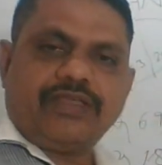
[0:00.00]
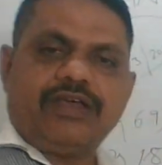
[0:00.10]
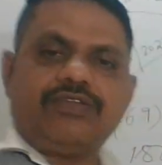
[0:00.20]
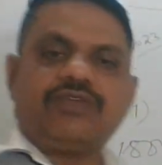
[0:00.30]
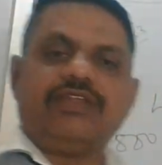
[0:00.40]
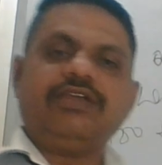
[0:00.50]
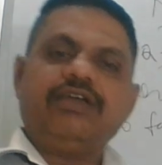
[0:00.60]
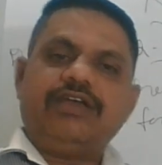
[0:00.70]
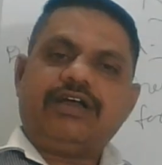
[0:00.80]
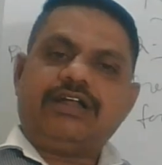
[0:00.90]
or you can
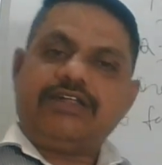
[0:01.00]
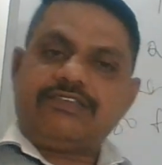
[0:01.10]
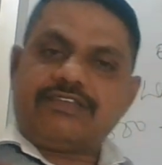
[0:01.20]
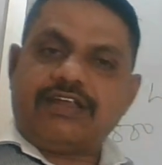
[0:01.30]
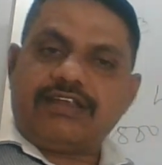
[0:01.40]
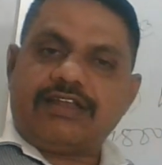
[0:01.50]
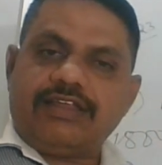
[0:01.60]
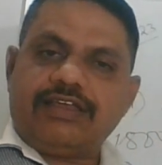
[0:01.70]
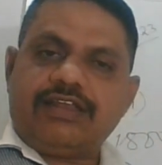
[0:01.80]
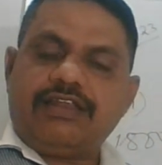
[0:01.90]
understand
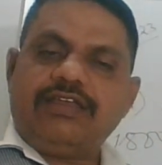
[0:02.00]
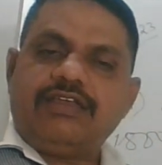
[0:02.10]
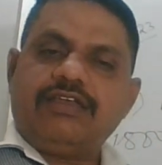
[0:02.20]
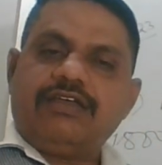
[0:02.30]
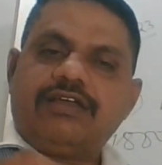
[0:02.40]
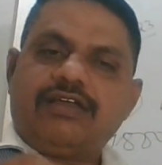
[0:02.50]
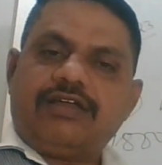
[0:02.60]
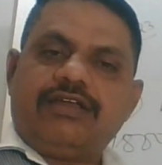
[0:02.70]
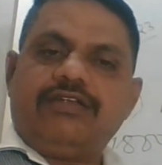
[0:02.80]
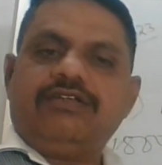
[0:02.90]
clearly
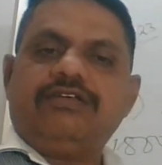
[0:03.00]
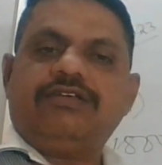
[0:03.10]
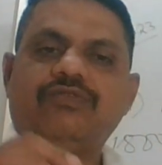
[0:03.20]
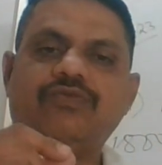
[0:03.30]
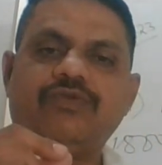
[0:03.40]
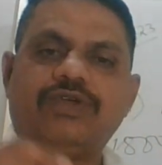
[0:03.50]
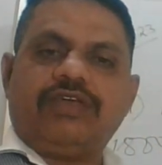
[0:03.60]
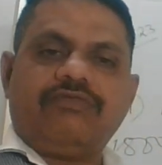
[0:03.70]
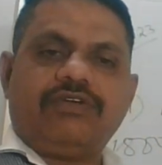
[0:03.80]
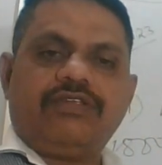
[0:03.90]
and
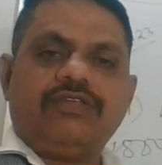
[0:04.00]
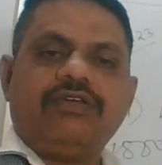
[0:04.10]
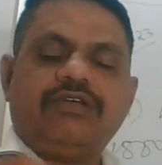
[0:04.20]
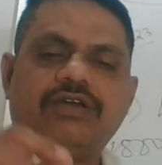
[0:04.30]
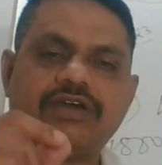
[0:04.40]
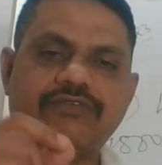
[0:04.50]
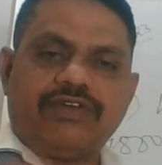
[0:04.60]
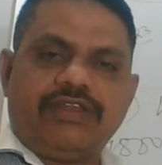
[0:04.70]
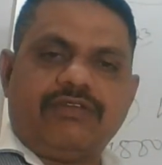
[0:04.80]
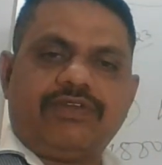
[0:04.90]
wherever or
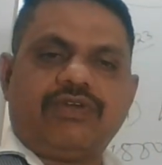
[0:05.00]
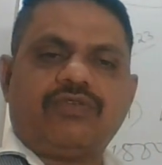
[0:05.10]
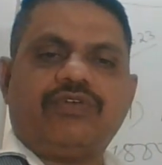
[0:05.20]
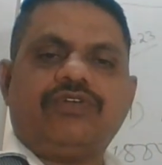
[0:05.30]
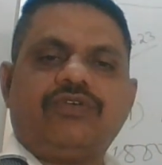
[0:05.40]
whenever you are going